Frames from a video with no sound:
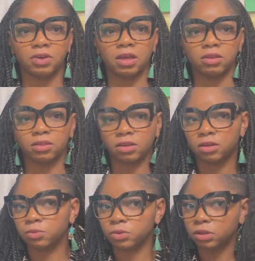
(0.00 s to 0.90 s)
how the hair
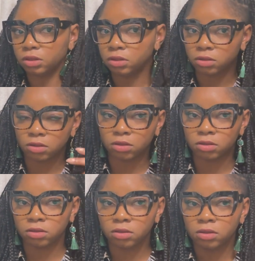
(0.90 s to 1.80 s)
will look
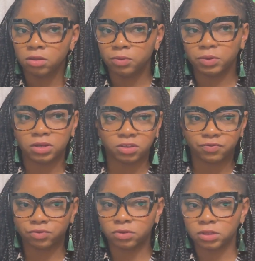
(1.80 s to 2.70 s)
when it's
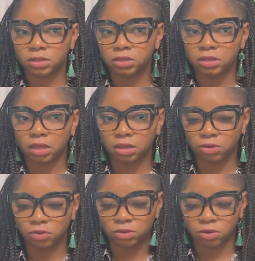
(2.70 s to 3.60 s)
fully, like if you
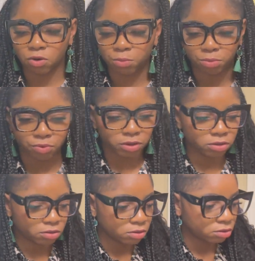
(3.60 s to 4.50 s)
incorporate
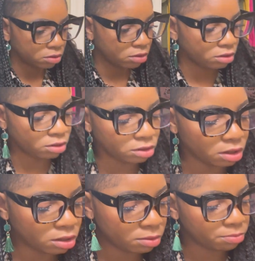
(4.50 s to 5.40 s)
the
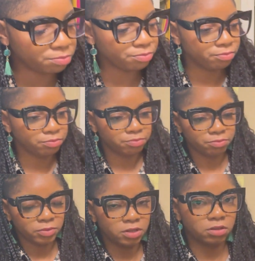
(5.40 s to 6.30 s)

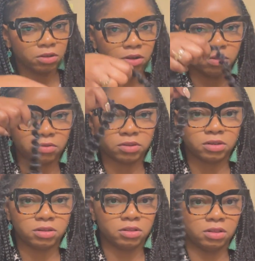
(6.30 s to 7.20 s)
curls in
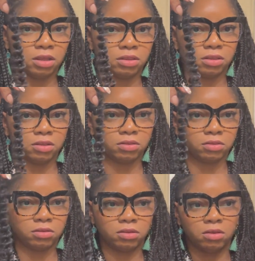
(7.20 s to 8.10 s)
it like this.
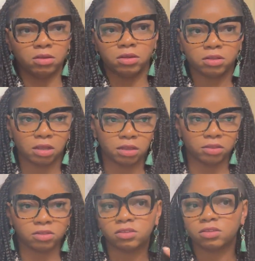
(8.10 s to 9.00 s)
Like
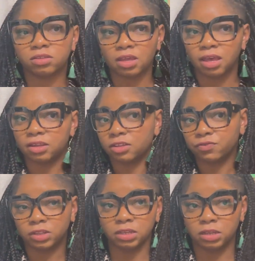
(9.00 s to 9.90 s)
this is the side that's
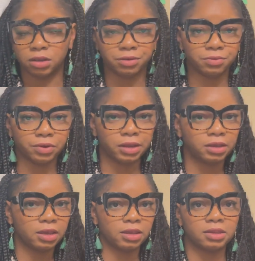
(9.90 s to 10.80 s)
fully done, right?
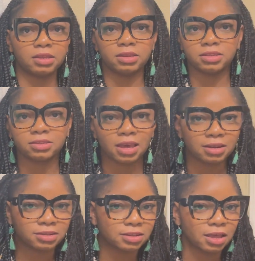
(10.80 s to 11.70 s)
And then this side
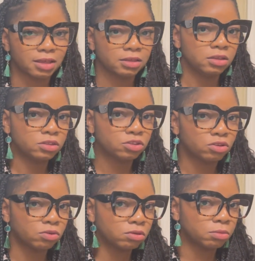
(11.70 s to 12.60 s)
is not.
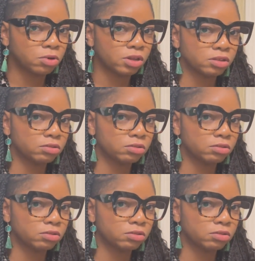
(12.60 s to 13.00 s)
So I'm gonna